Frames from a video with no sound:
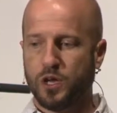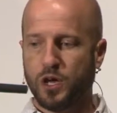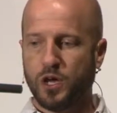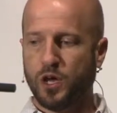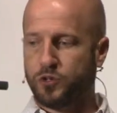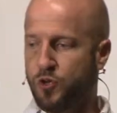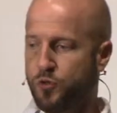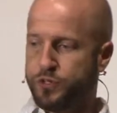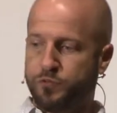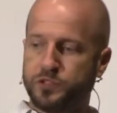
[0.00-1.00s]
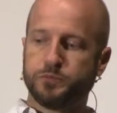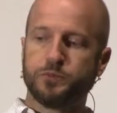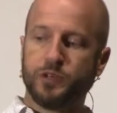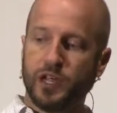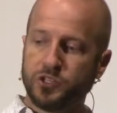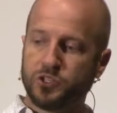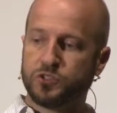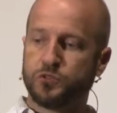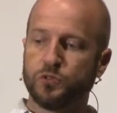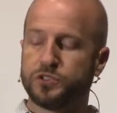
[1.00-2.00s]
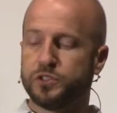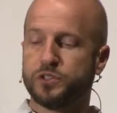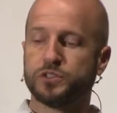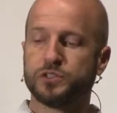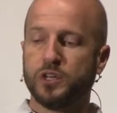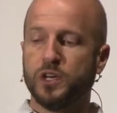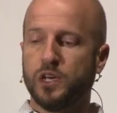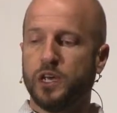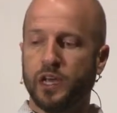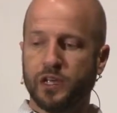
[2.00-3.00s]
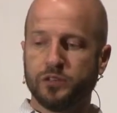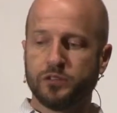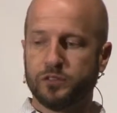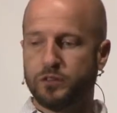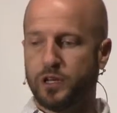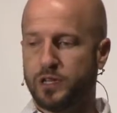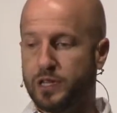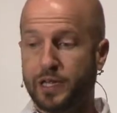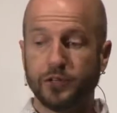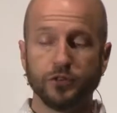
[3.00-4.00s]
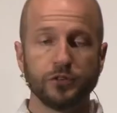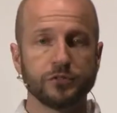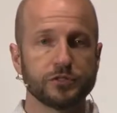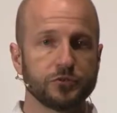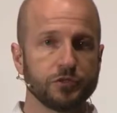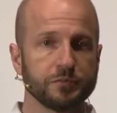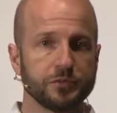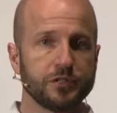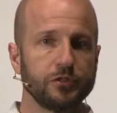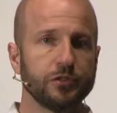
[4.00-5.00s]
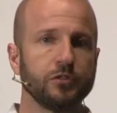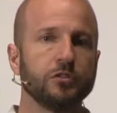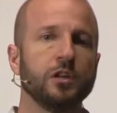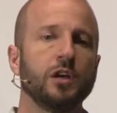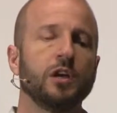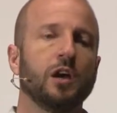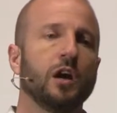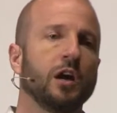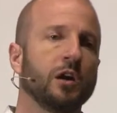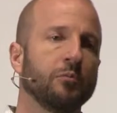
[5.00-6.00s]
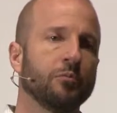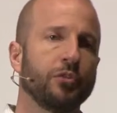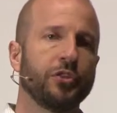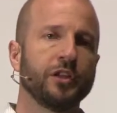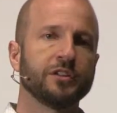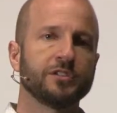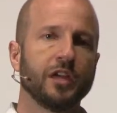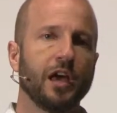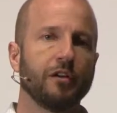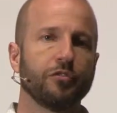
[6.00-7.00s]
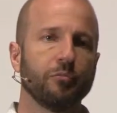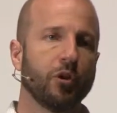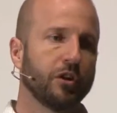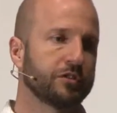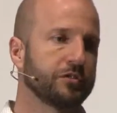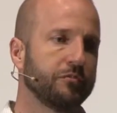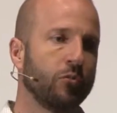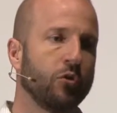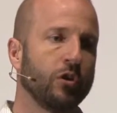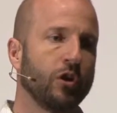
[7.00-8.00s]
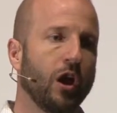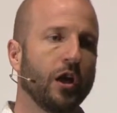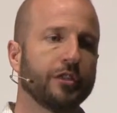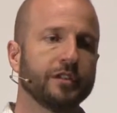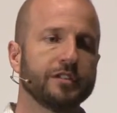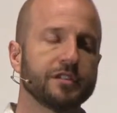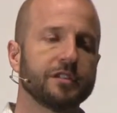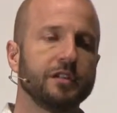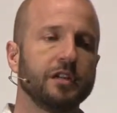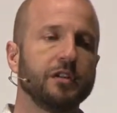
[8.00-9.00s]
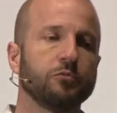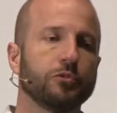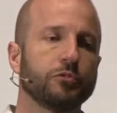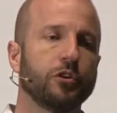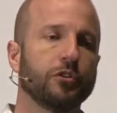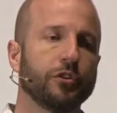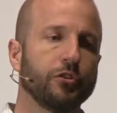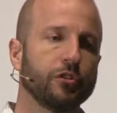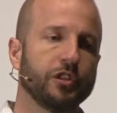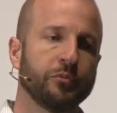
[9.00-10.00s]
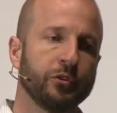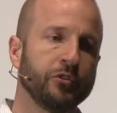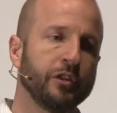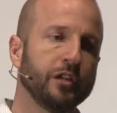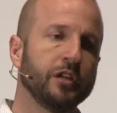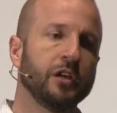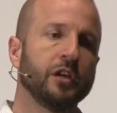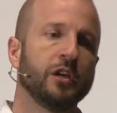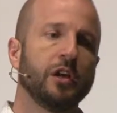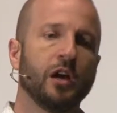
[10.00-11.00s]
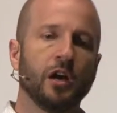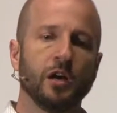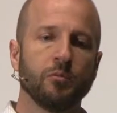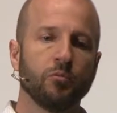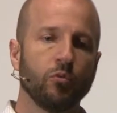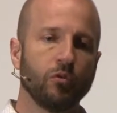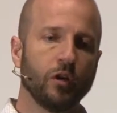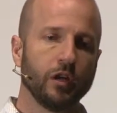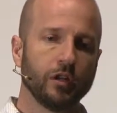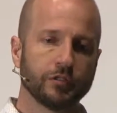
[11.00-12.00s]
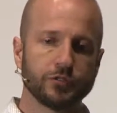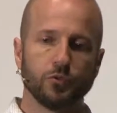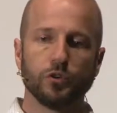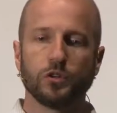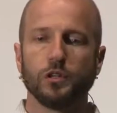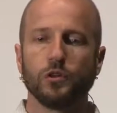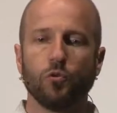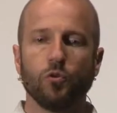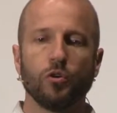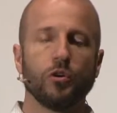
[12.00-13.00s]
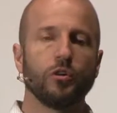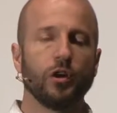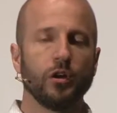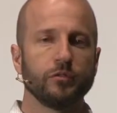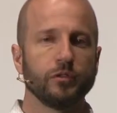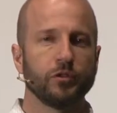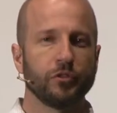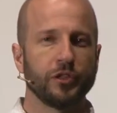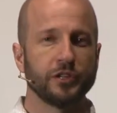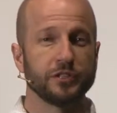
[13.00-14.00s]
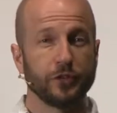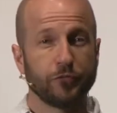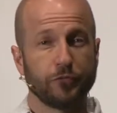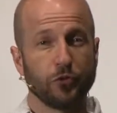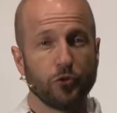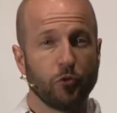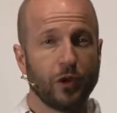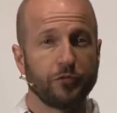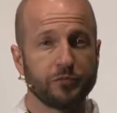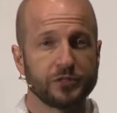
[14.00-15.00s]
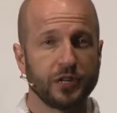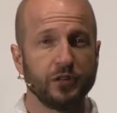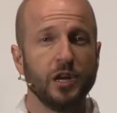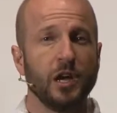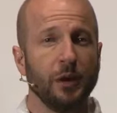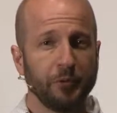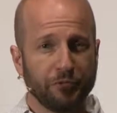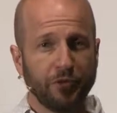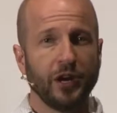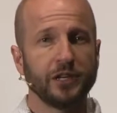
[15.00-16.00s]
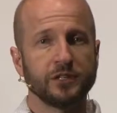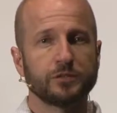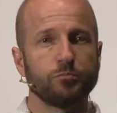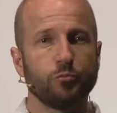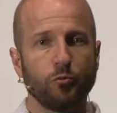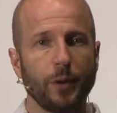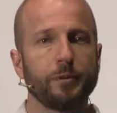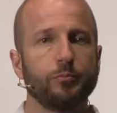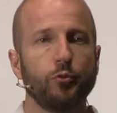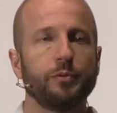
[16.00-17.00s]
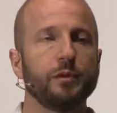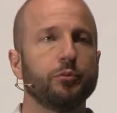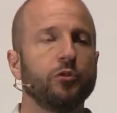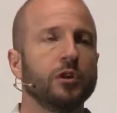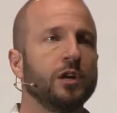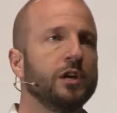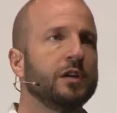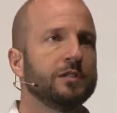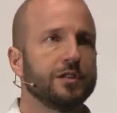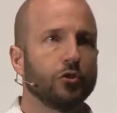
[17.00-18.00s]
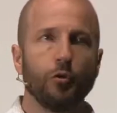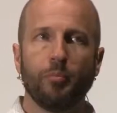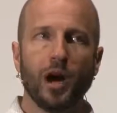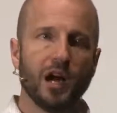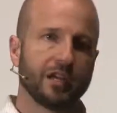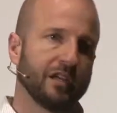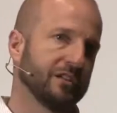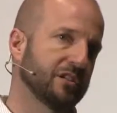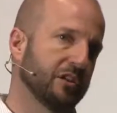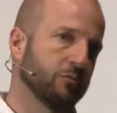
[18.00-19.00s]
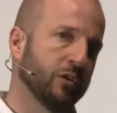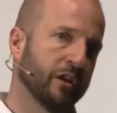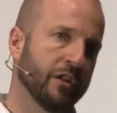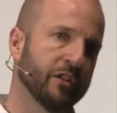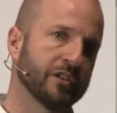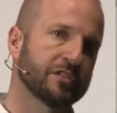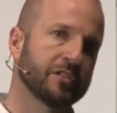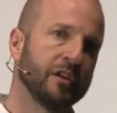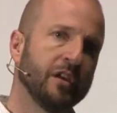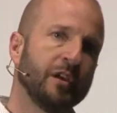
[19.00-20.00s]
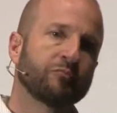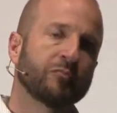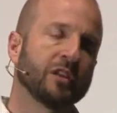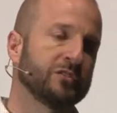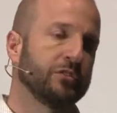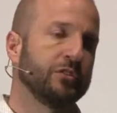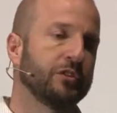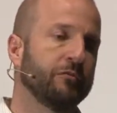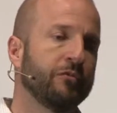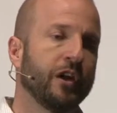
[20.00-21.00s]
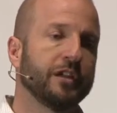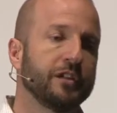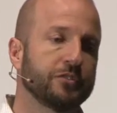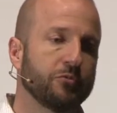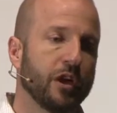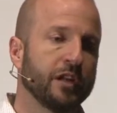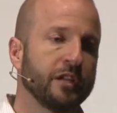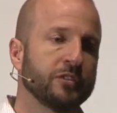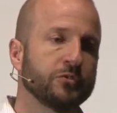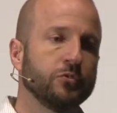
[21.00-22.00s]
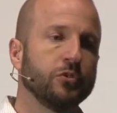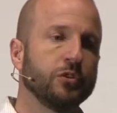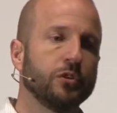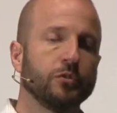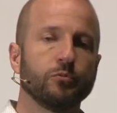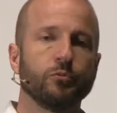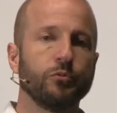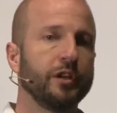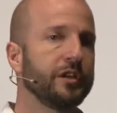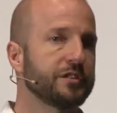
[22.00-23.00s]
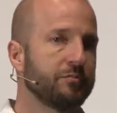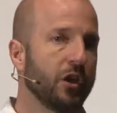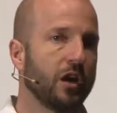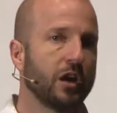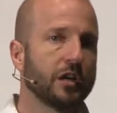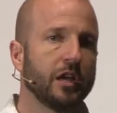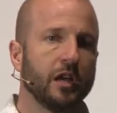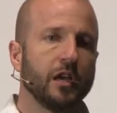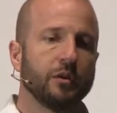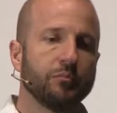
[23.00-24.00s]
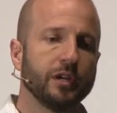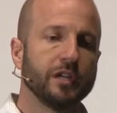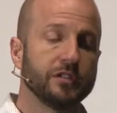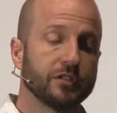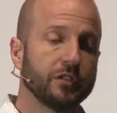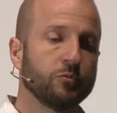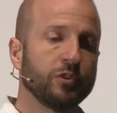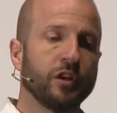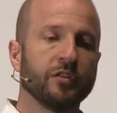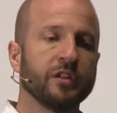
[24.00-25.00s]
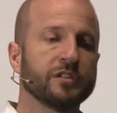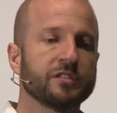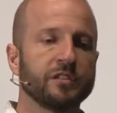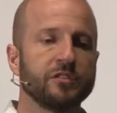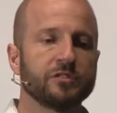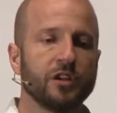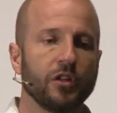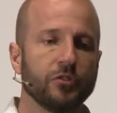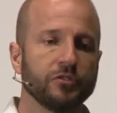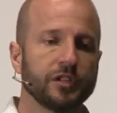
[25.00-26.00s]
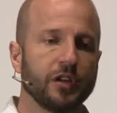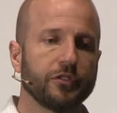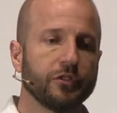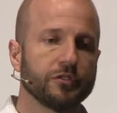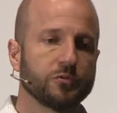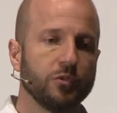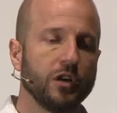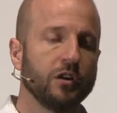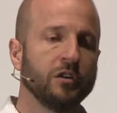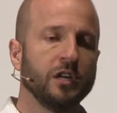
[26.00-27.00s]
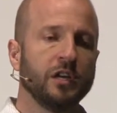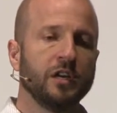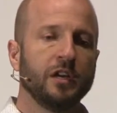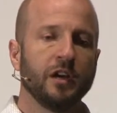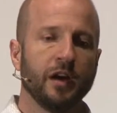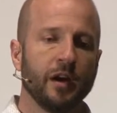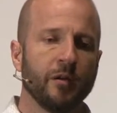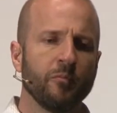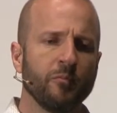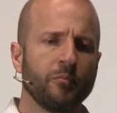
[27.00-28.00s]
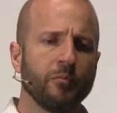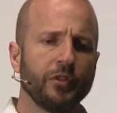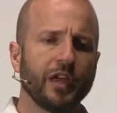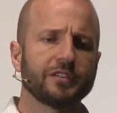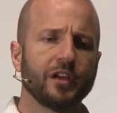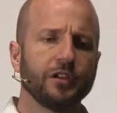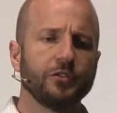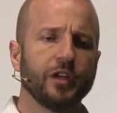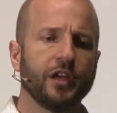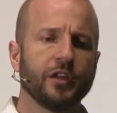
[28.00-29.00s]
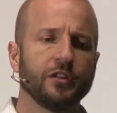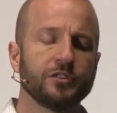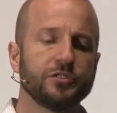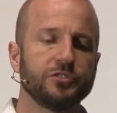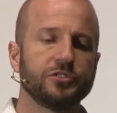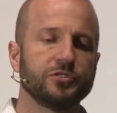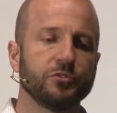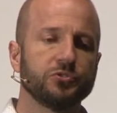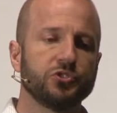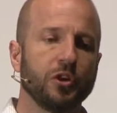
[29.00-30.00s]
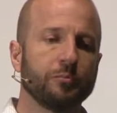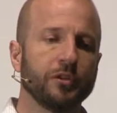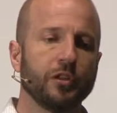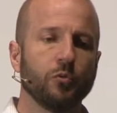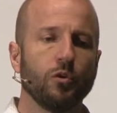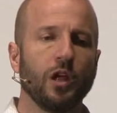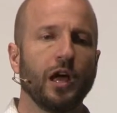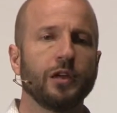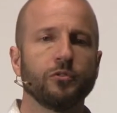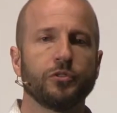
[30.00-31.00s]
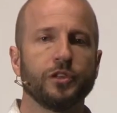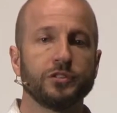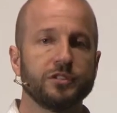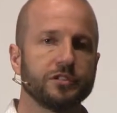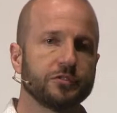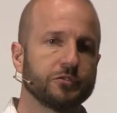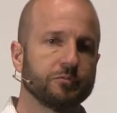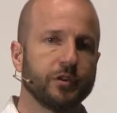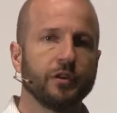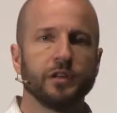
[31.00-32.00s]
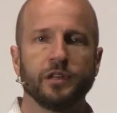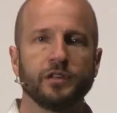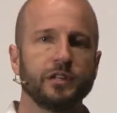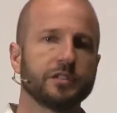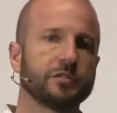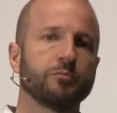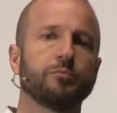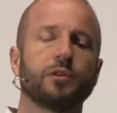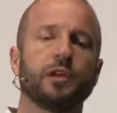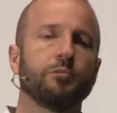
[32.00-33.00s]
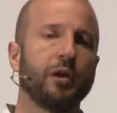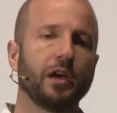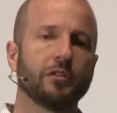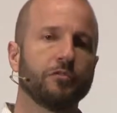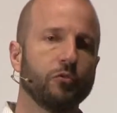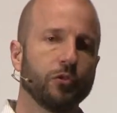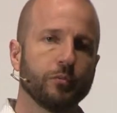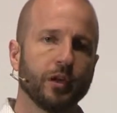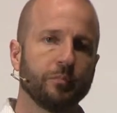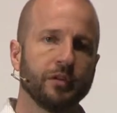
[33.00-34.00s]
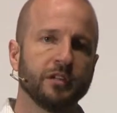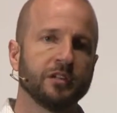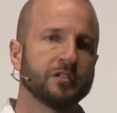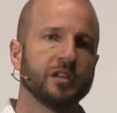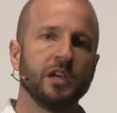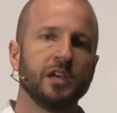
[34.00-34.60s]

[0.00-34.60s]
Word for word: uh, know the difference between ancient sources and uh, later source material, um, things that have the marks of more authenticity with regard to the early community um, historically or you know things that are further away from center. I mean, find reputable people. Darrell Bock is a good one on this. And so you can find his writings or read his blog but he's a good one on this. And there's others out there as well. Um, but that's how you handle it. Is you just don't jump into the well. I don't think Jesus was married, and then you get some kind of back and forth about opinions.